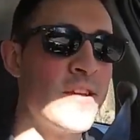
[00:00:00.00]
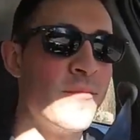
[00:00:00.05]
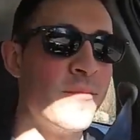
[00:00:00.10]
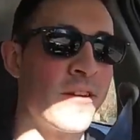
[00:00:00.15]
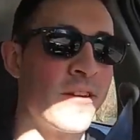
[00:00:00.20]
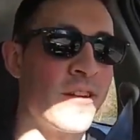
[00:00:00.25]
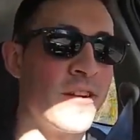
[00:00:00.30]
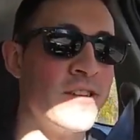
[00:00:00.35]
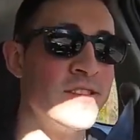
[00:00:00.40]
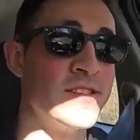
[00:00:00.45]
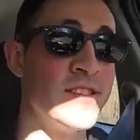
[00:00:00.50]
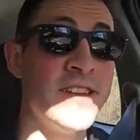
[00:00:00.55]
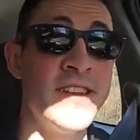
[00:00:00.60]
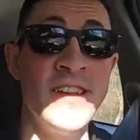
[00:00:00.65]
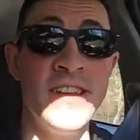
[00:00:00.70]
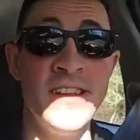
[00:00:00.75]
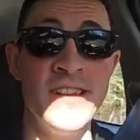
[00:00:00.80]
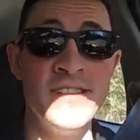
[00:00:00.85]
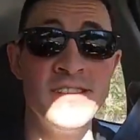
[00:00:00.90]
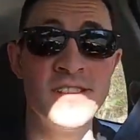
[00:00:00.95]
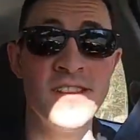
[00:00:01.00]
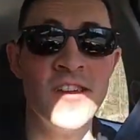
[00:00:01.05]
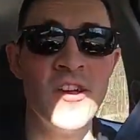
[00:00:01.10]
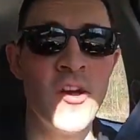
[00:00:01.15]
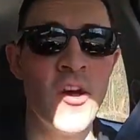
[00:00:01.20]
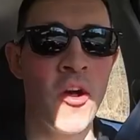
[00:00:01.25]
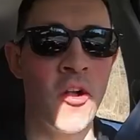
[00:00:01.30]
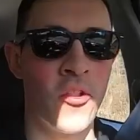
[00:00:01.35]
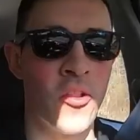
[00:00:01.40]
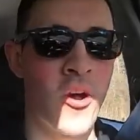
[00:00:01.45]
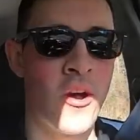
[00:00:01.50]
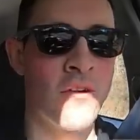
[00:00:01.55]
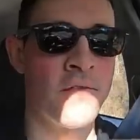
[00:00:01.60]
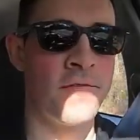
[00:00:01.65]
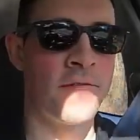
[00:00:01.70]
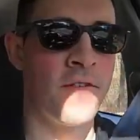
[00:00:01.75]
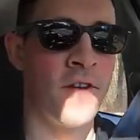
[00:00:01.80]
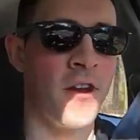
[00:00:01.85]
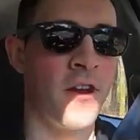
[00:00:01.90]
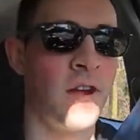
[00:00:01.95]
because it is a lot
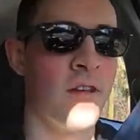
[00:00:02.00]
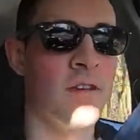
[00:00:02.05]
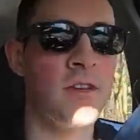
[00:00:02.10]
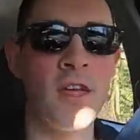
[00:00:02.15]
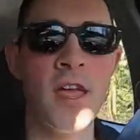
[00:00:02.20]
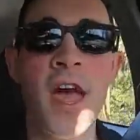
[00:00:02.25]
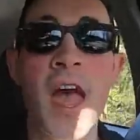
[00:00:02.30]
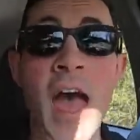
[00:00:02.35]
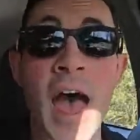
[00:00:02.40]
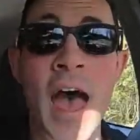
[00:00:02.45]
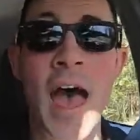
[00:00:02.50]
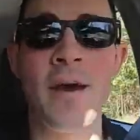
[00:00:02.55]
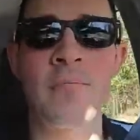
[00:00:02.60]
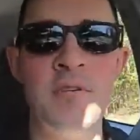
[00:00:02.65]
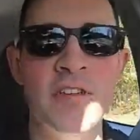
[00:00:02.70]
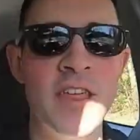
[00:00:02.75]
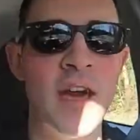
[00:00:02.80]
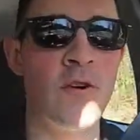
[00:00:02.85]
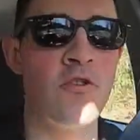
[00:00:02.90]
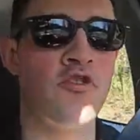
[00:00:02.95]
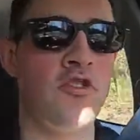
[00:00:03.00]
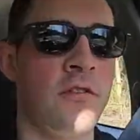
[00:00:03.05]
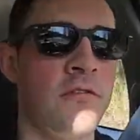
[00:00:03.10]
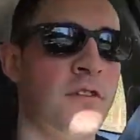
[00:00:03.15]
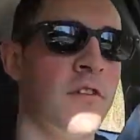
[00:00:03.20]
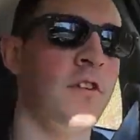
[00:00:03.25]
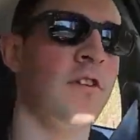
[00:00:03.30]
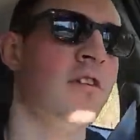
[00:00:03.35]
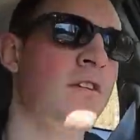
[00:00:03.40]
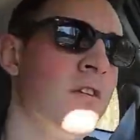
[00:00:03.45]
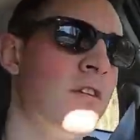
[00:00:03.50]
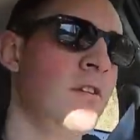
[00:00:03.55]
of fun. happy downshifting.